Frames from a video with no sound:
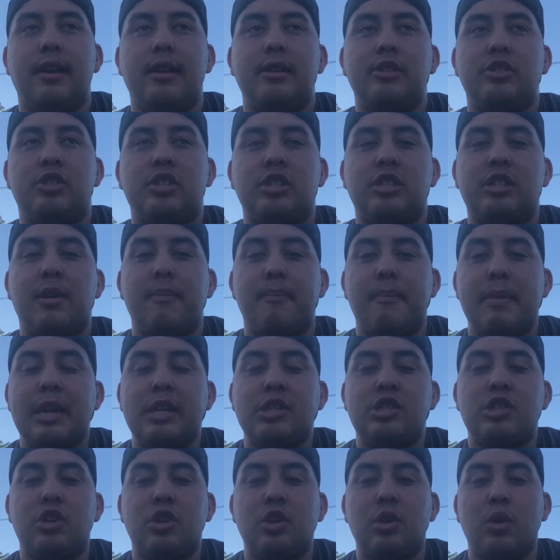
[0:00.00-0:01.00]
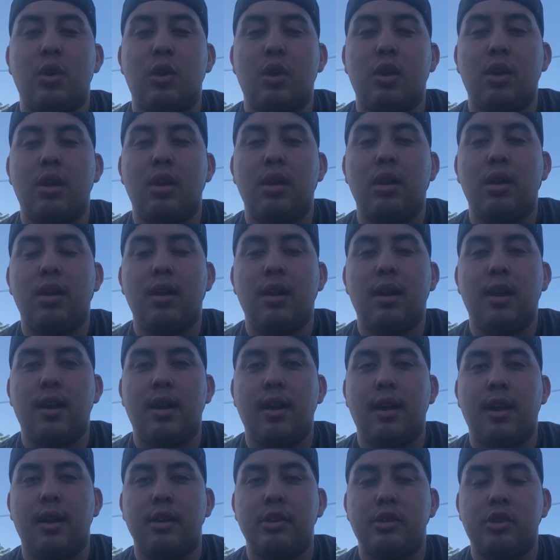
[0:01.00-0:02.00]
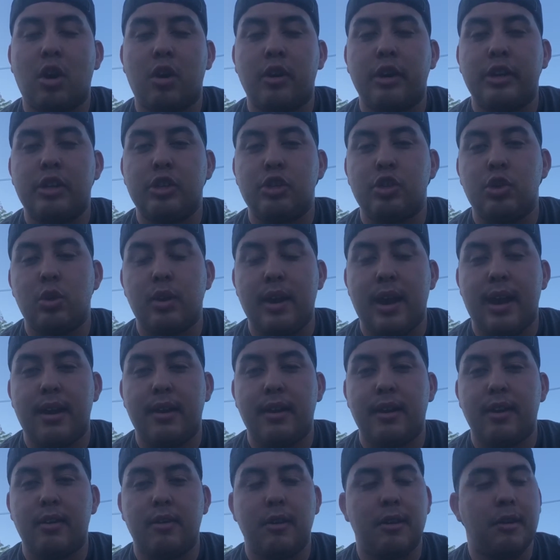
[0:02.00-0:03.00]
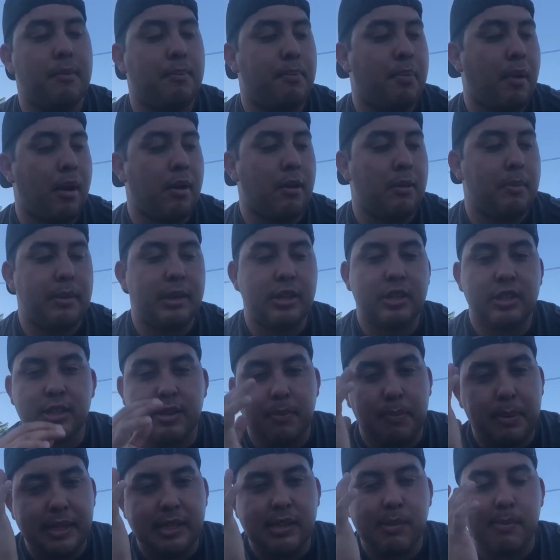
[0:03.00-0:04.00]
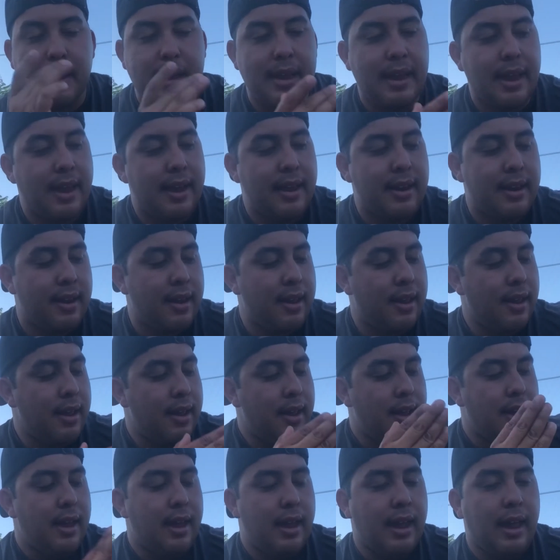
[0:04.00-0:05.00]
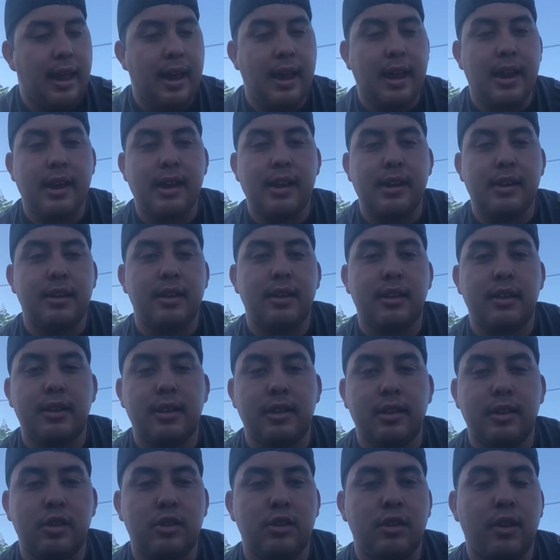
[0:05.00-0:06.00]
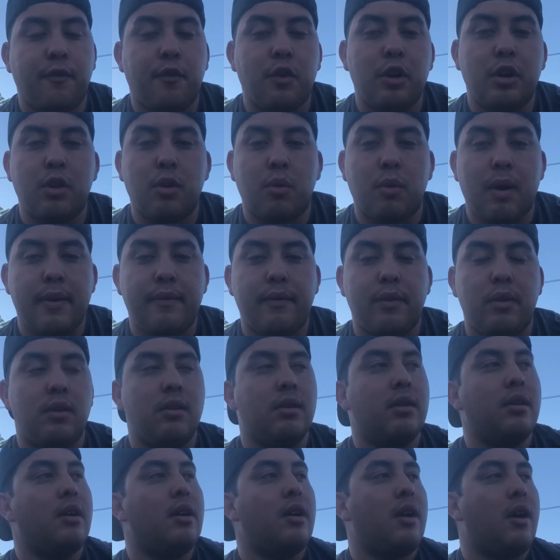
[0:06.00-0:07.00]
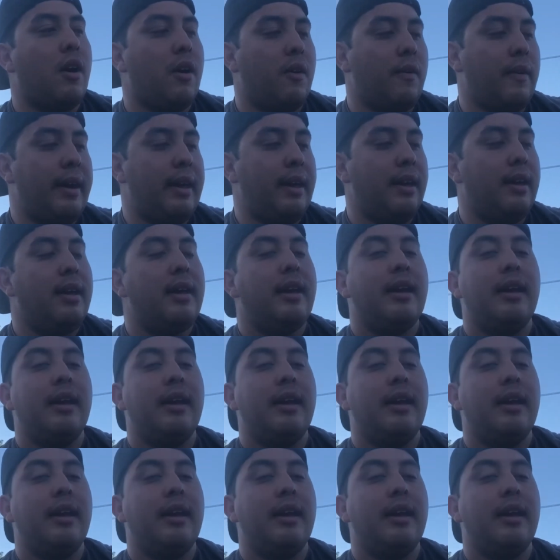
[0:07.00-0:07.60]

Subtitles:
just a minuscule target to shoot at. It'd probably be just a piece of my head and the front of the rifle. All right.